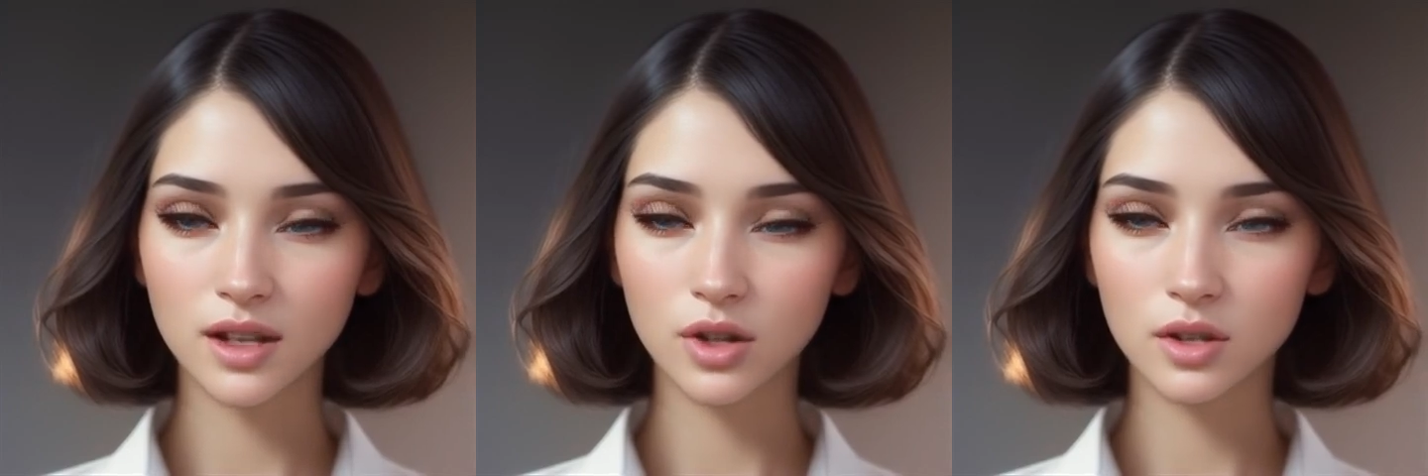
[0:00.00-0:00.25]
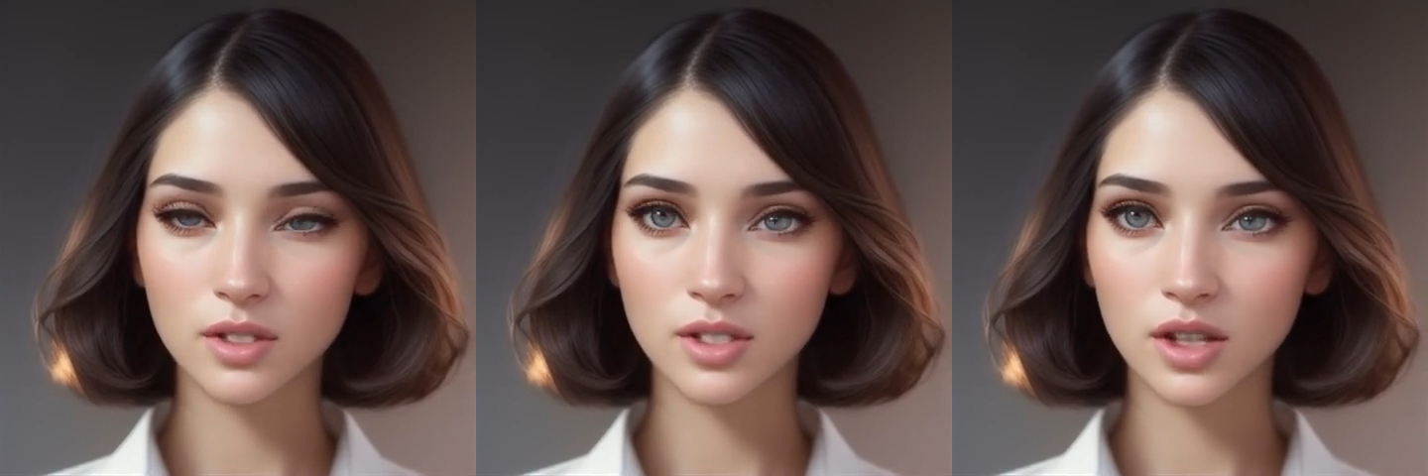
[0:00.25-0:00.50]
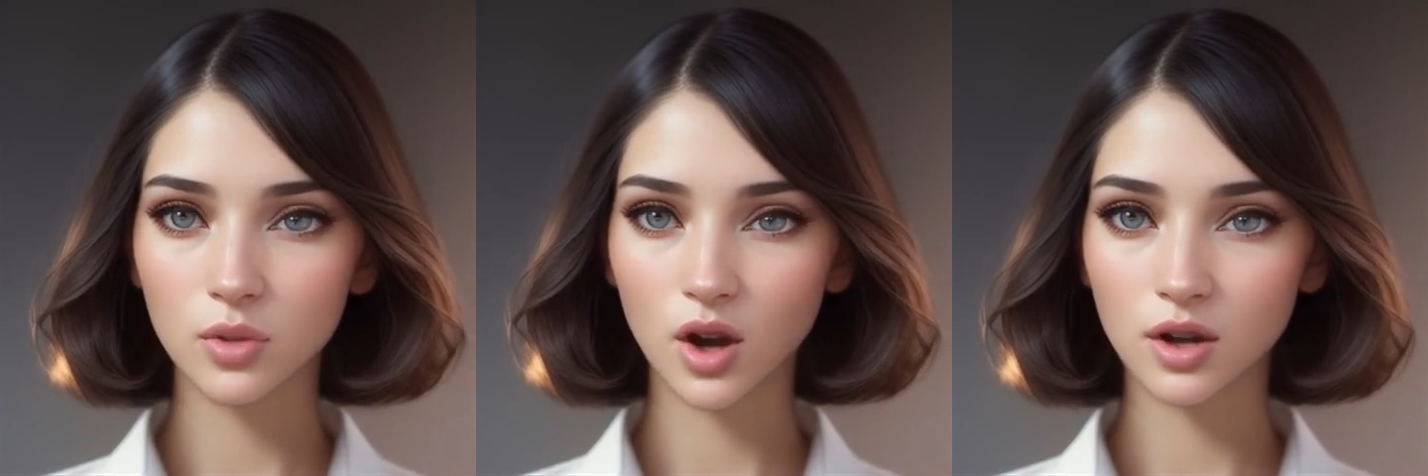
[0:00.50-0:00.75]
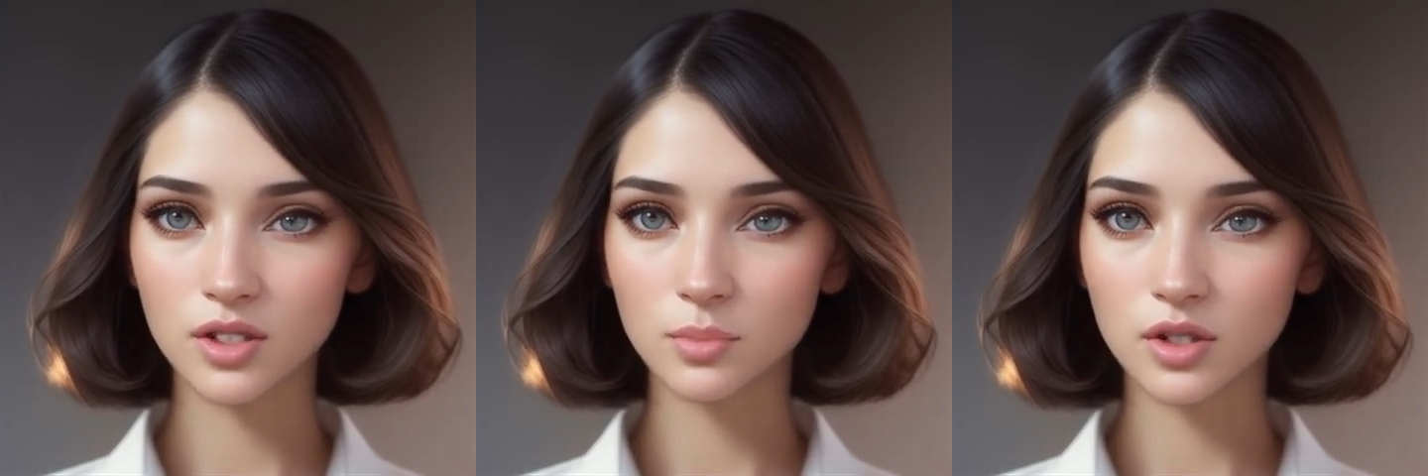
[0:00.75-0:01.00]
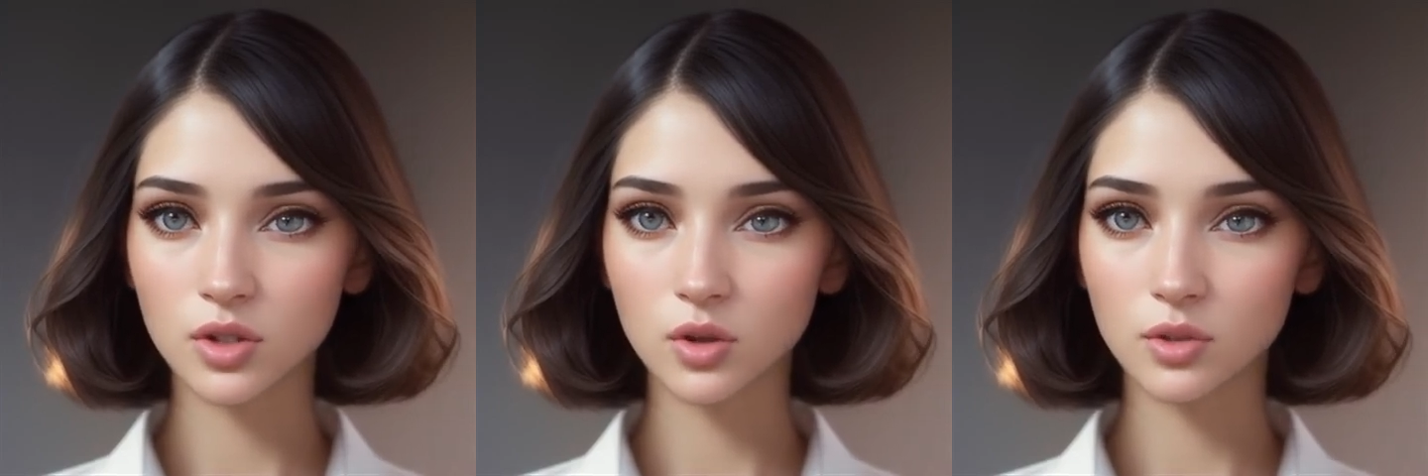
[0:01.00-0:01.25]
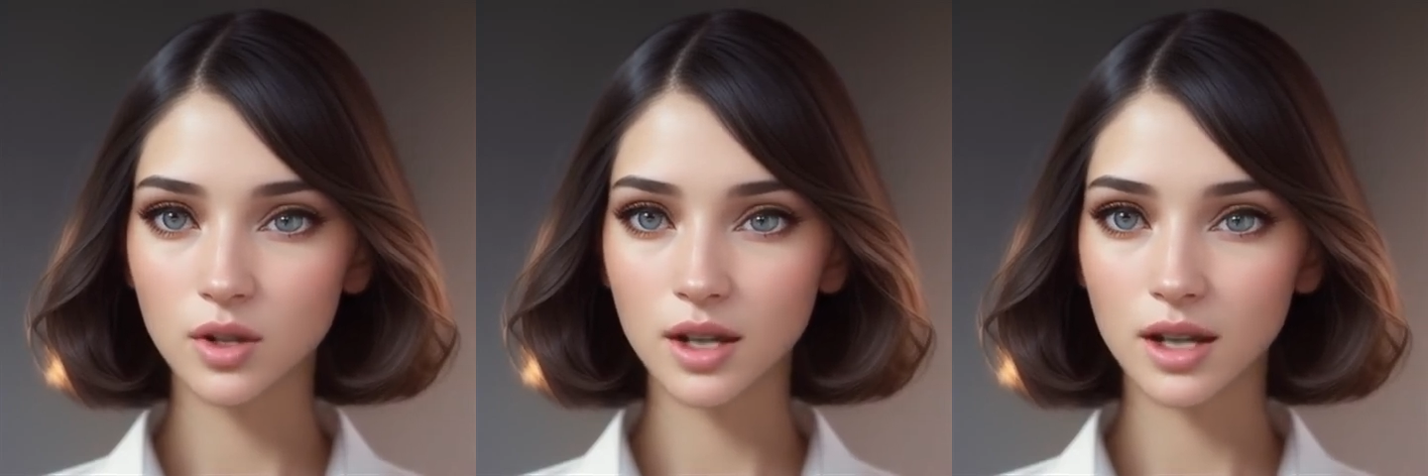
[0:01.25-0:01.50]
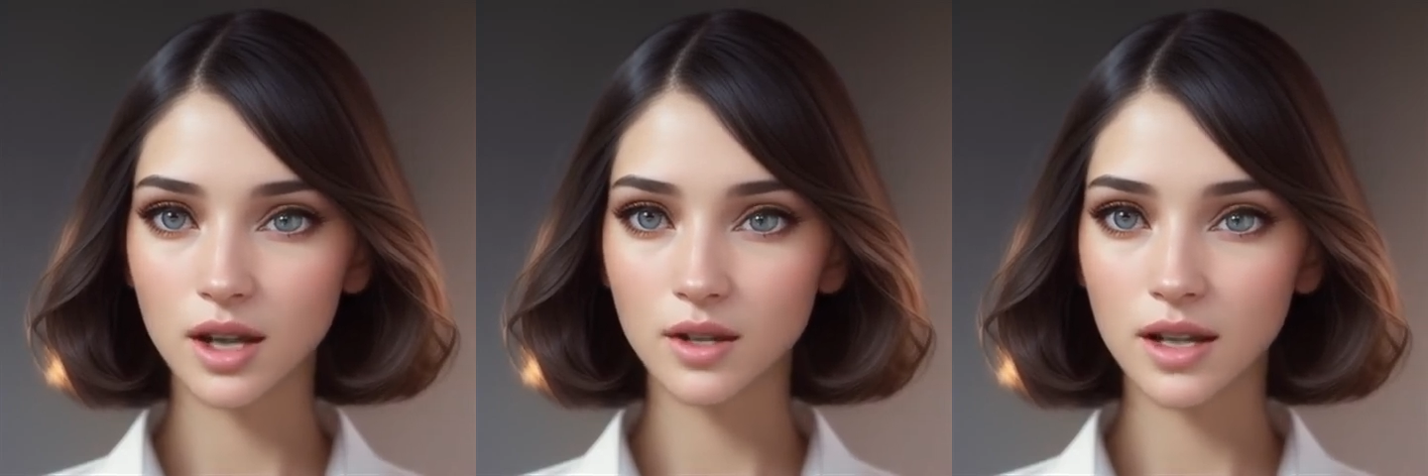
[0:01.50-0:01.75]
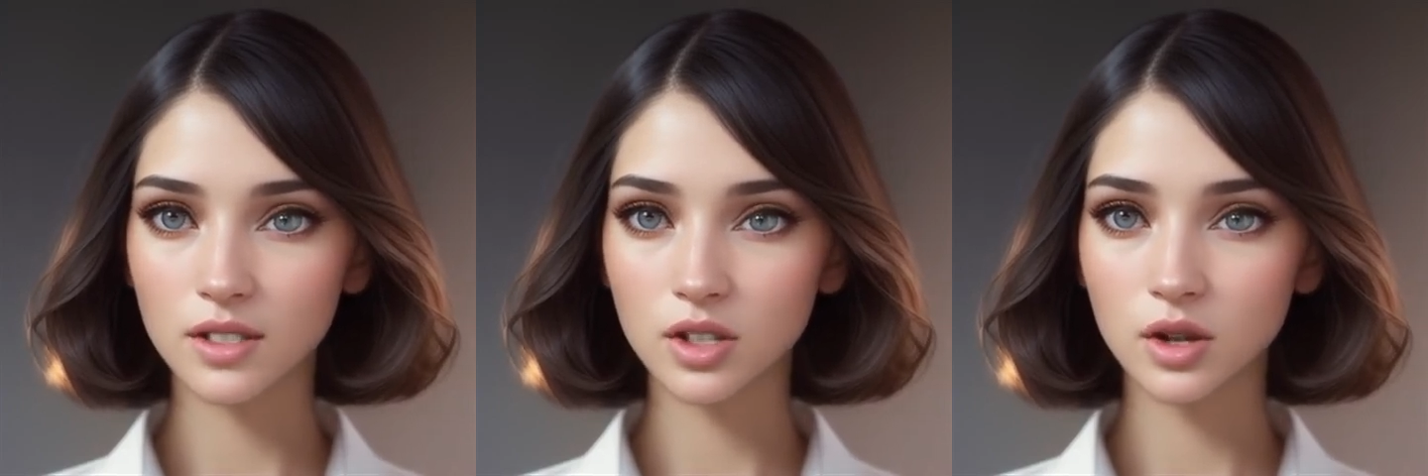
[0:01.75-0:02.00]
when you can sue a hospital,
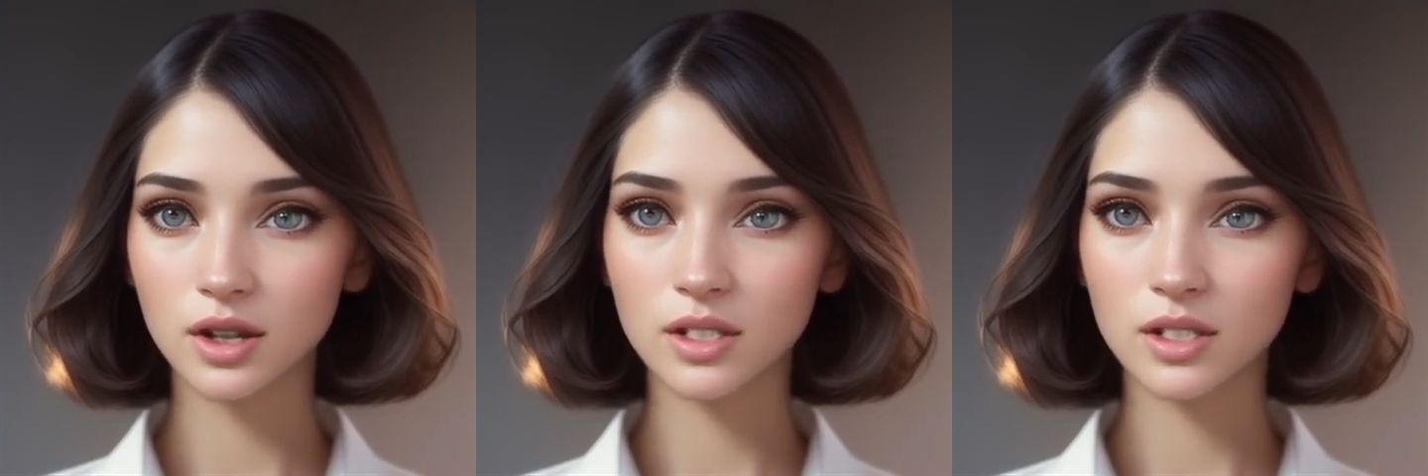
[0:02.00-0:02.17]
let's look